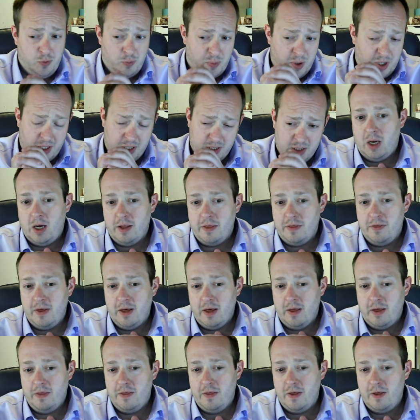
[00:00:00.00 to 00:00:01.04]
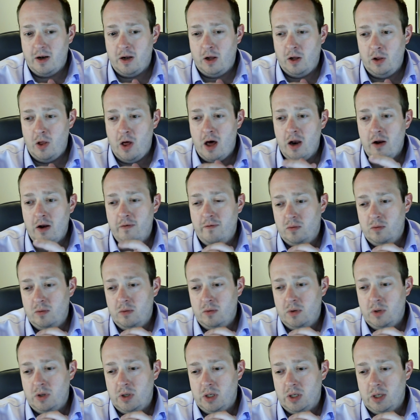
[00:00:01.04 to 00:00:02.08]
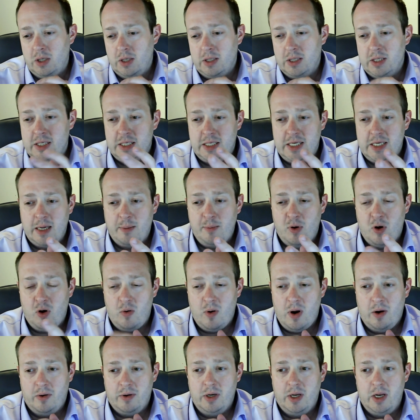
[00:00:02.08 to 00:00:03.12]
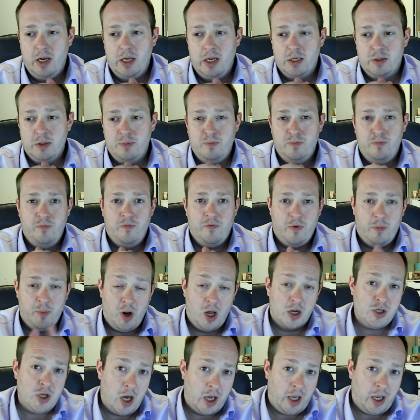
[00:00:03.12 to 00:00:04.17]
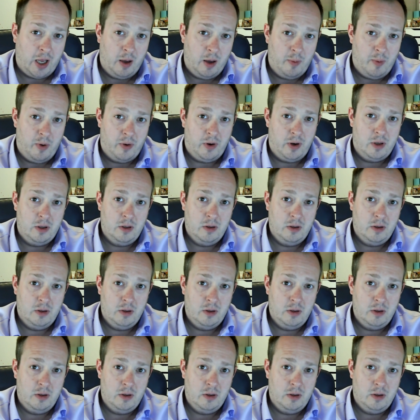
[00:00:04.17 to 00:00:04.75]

because I think that a lot of the stigma around it is from not talking about it,